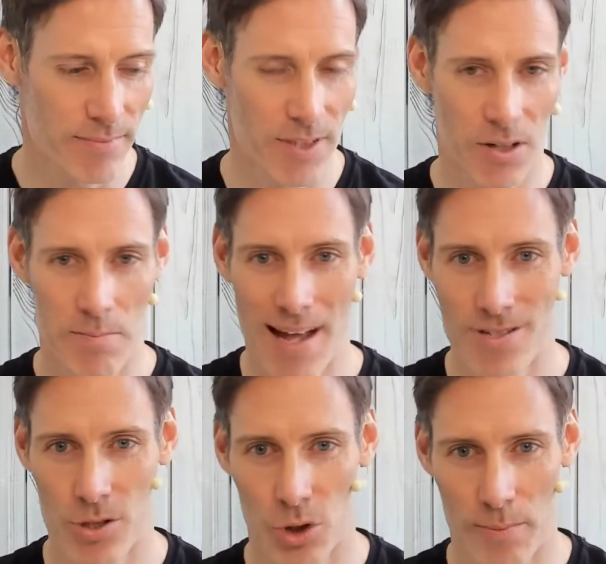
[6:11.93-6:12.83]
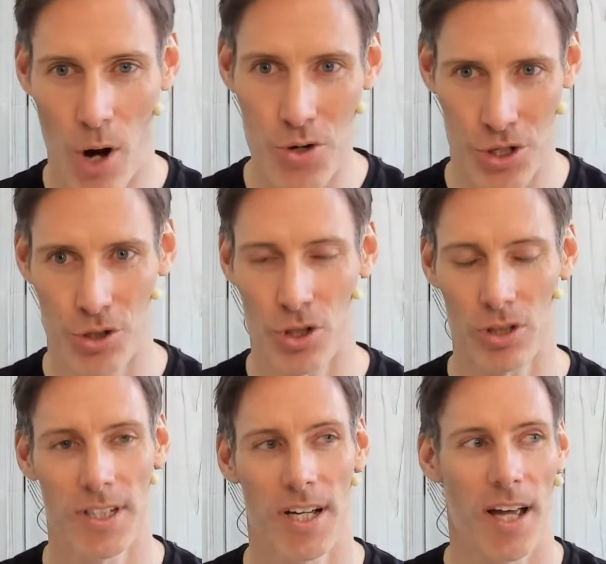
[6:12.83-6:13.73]
mental,
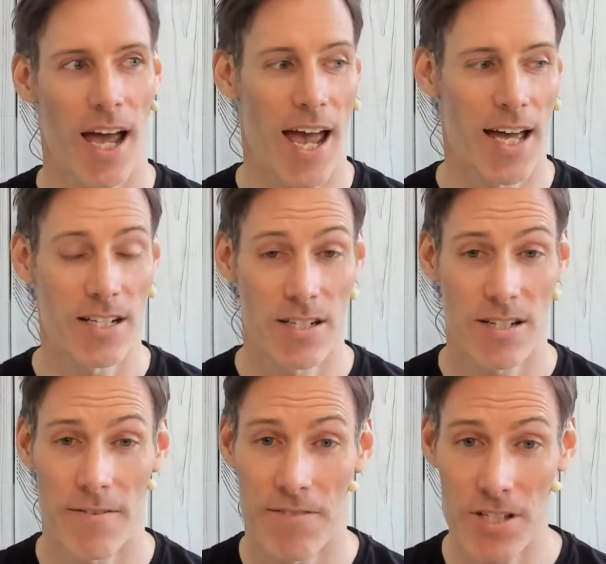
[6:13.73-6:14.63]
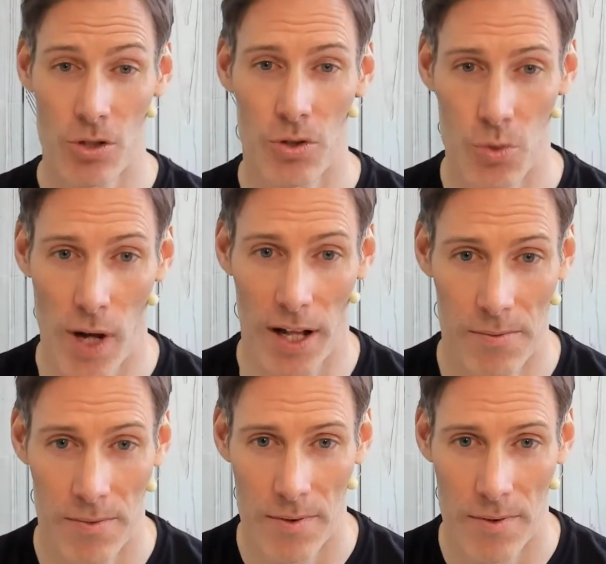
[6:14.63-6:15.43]
emotional, and physical as well.